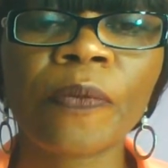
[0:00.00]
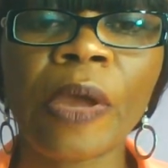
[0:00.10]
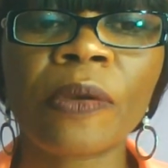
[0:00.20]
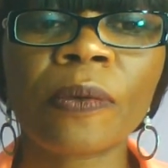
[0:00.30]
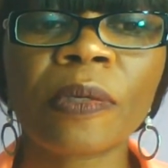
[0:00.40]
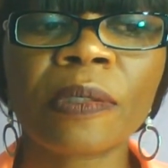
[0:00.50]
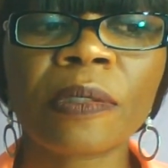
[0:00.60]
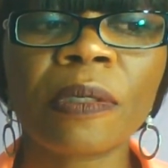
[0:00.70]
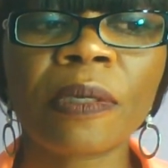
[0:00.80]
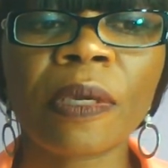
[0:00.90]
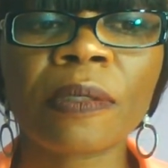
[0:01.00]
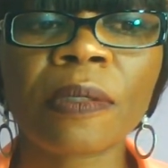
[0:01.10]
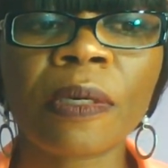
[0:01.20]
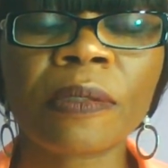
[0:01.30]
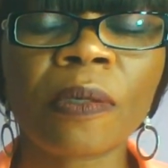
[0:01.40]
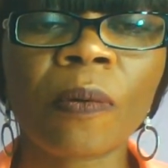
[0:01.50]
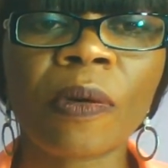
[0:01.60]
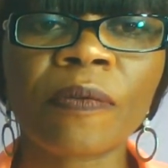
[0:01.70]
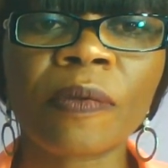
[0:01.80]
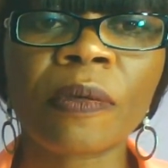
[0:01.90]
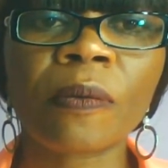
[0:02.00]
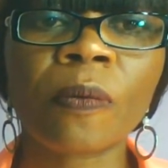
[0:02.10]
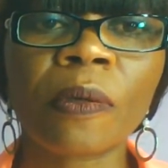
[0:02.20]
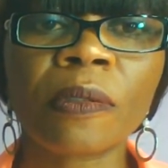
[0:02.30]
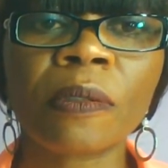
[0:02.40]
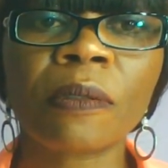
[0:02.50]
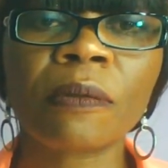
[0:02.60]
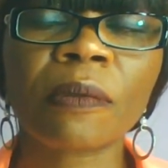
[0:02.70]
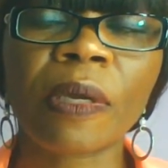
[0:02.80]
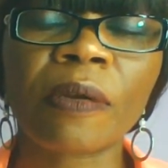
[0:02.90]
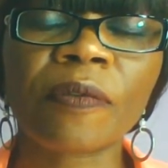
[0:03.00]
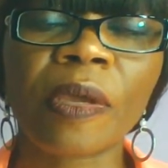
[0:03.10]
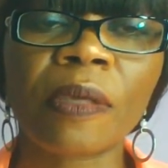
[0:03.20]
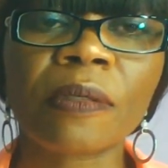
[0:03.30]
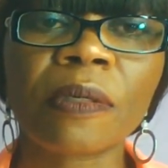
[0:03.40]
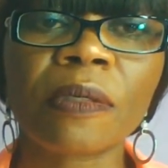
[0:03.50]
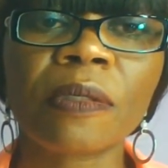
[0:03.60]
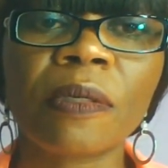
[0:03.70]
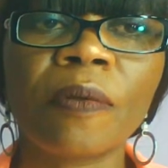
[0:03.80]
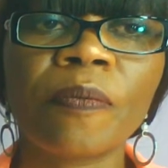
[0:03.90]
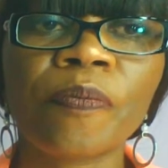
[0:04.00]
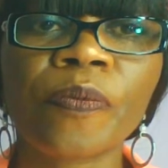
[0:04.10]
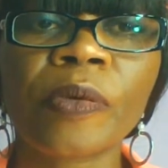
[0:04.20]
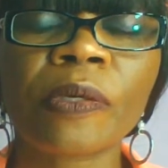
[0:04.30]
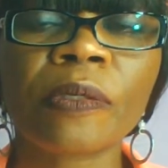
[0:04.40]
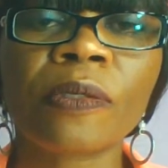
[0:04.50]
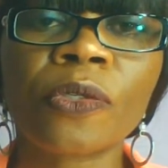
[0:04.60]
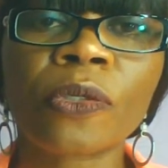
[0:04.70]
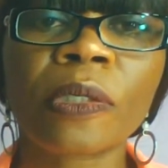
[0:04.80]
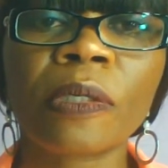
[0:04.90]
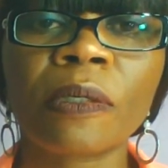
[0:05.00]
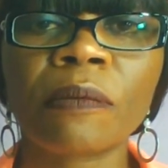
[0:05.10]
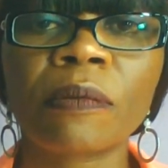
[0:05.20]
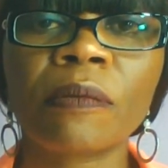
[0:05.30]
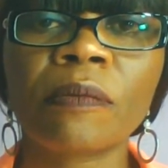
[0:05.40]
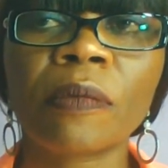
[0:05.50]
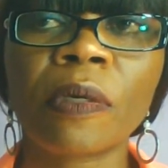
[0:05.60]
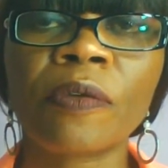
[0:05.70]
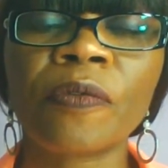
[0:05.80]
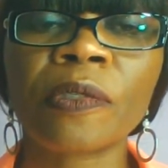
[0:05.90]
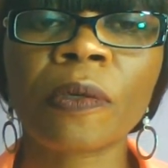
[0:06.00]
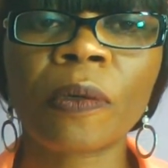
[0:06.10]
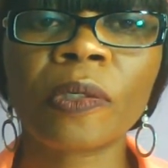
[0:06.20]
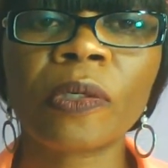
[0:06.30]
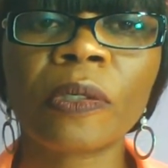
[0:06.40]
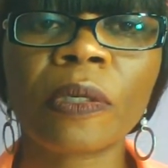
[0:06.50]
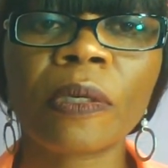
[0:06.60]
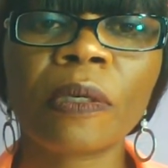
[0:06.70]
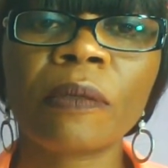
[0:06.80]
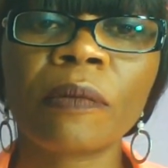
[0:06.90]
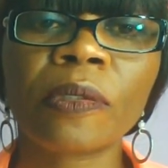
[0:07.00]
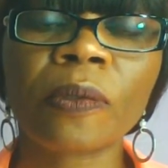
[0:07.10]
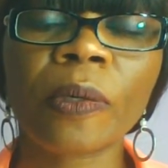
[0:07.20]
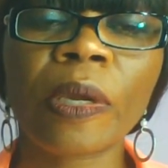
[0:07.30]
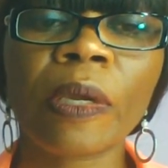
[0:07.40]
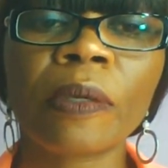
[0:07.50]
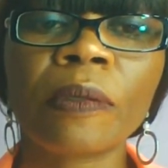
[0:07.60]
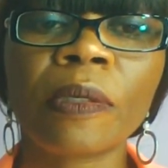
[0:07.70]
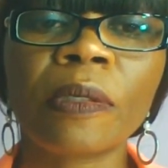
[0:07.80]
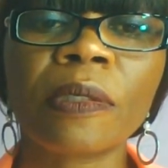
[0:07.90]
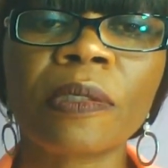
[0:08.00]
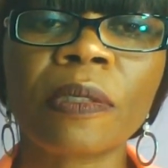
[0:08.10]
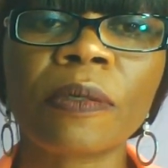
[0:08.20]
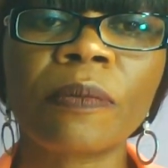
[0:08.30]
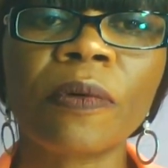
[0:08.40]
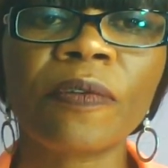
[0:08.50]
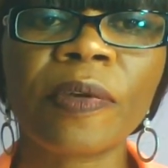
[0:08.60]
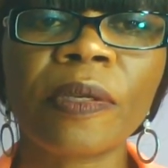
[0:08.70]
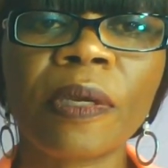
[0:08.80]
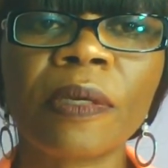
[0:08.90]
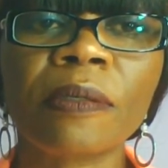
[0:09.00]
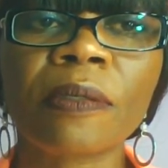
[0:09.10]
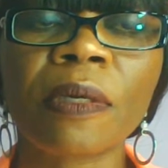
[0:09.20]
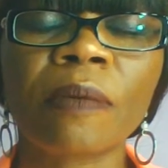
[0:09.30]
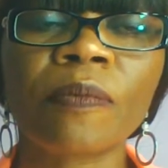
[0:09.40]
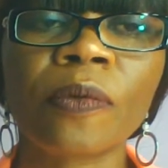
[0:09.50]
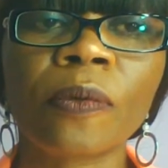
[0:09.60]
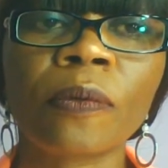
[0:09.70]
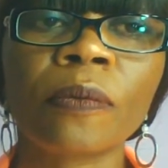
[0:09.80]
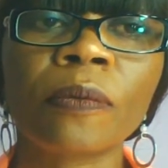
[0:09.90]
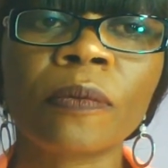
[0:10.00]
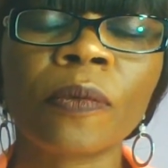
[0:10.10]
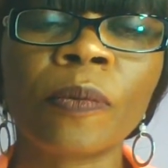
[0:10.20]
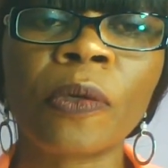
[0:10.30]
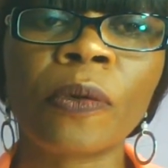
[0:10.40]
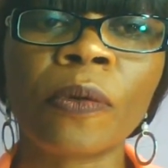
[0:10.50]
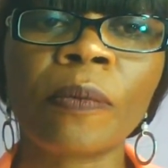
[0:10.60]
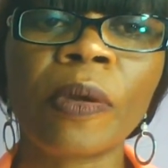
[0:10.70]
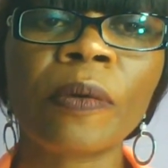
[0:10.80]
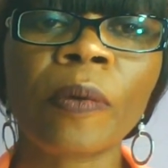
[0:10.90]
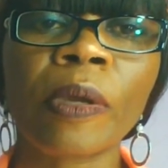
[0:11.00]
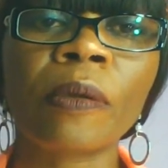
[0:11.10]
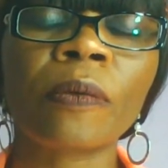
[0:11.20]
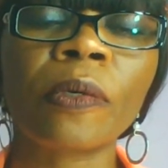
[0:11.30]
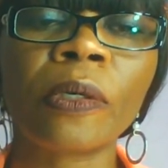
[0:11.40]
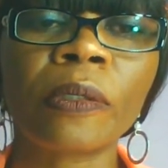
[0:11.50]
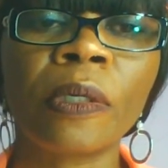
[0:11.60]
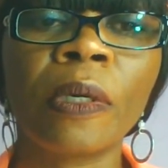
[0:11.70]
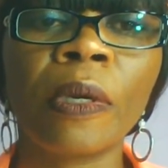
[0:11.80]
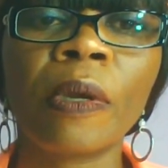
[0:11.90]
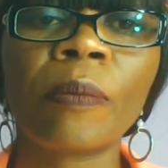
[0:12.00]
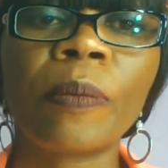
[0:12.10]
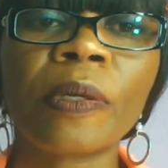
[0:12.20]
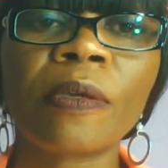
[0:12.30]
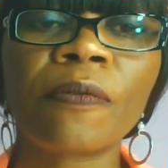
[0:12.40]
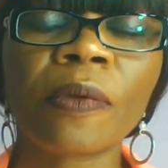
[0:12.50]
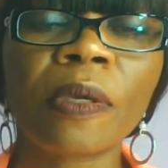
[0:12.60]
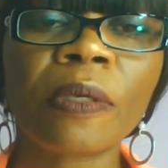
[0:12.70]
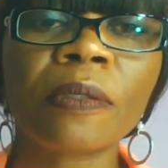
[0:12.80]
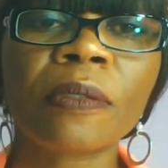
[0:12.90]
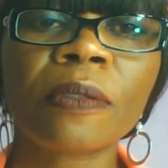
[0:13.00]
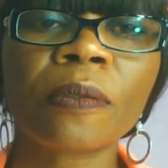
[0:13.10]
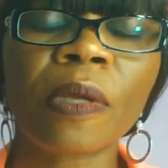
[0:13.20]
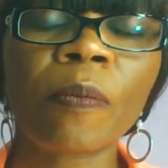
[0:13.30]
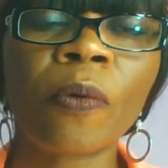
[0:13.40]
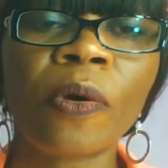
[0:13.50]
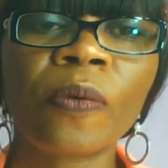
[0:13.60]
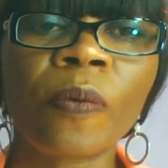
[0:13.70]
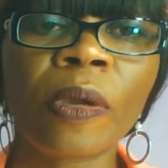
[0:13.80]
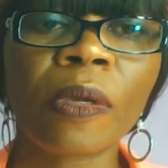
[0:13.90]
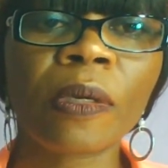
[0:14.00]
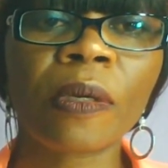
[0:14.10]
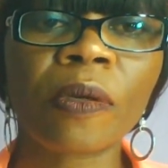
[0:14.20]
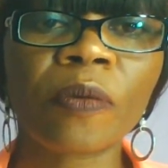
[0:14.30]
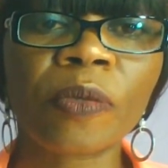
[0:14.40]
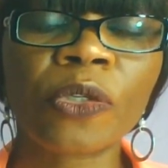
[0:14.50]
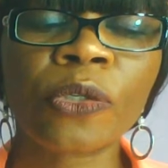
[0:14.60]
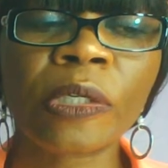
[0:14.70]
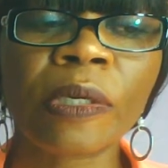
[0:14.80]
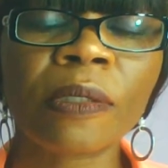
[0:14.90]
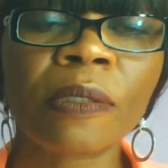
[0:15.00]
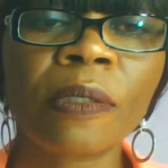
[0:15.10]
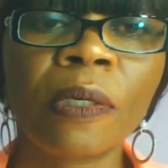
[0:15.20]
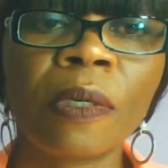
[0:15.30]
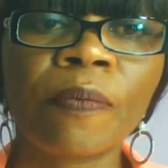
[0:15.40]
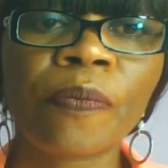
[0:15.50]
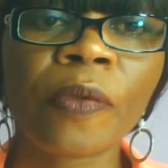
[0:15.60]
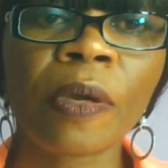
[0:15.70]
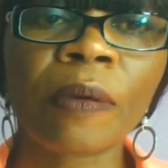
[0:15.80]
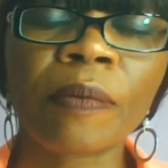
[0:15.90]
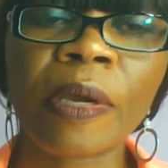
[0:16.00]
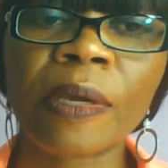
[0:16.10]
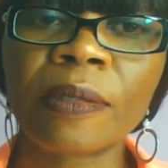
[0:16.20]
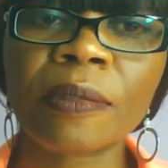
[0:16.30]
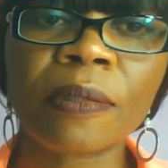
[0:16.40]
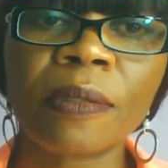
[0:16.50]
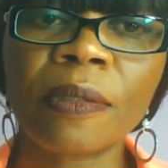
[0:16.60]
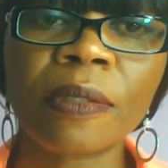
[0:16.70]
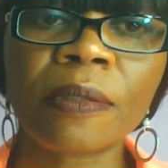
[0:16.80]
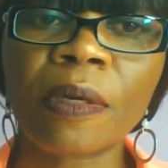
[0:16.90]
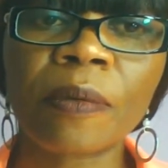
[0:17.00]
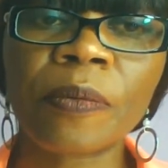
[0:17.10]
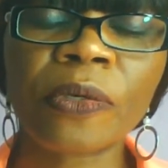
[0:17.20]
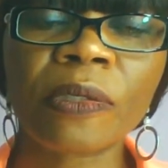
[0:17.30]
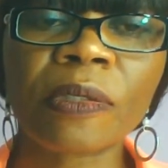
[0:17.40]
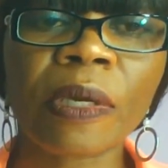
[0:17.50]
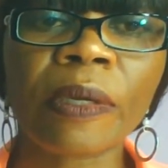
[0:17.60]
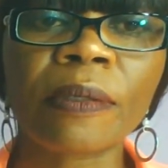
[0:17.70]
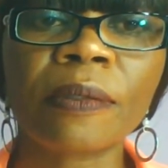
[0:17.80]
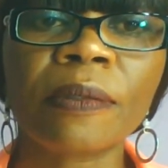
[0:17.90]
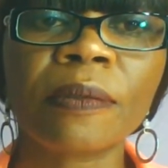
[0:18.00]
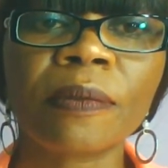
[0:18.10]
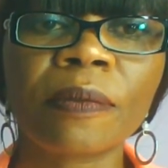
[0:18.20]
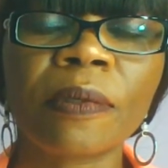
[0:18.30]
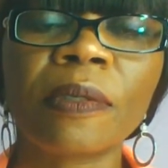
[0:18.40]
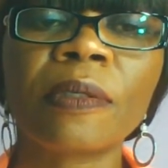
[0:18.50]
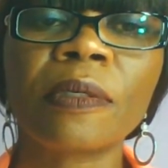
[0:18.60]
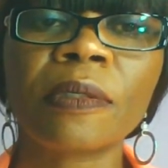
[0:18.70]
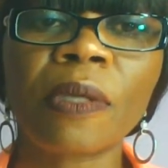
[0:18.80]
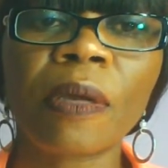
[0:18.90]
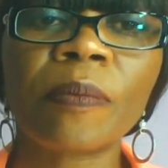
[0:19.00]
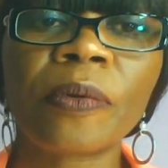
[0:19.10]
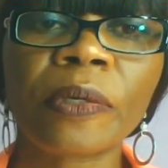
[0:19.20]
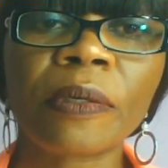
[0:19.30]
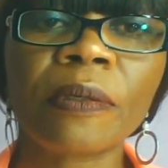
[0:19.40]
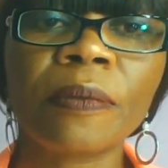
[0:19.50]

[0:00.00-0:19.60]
I know that skin cancer is not one of the worst kind of cancers, because usually if it's caught early, it's okay. You can easily remove it, and it's you'll be on your merry way and you're good. But if it gets to that point where it cannot be treated, guys, it's not a pretty sight. It is not pretty.